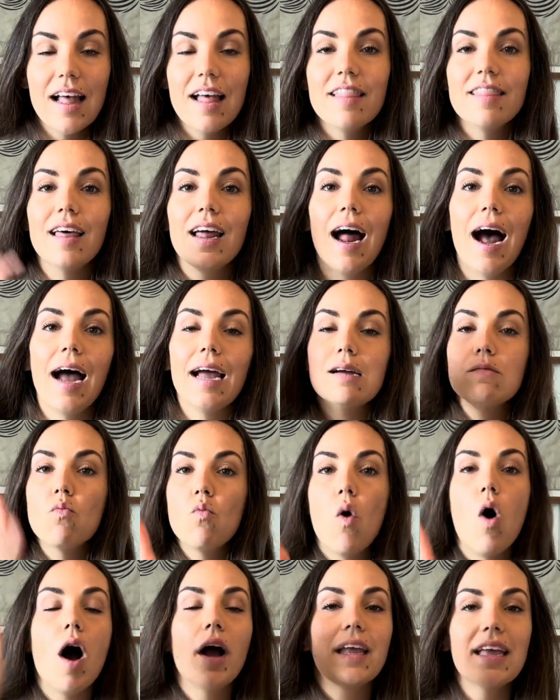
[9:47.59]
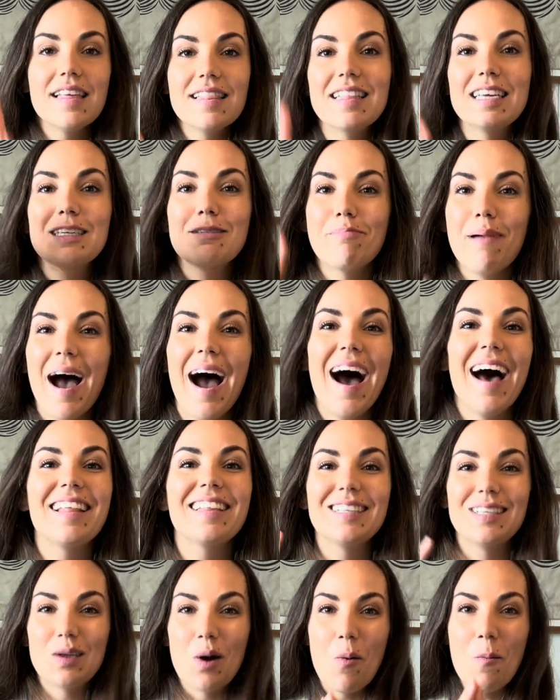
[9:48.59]
that I am walking this
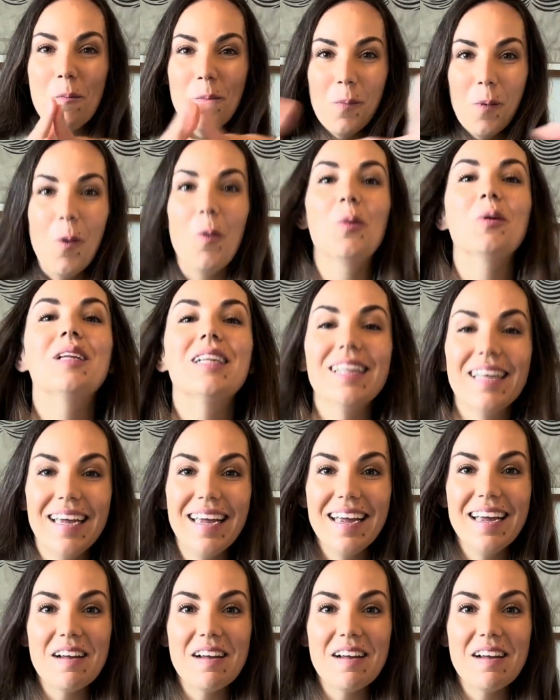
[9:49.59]
path so boldly.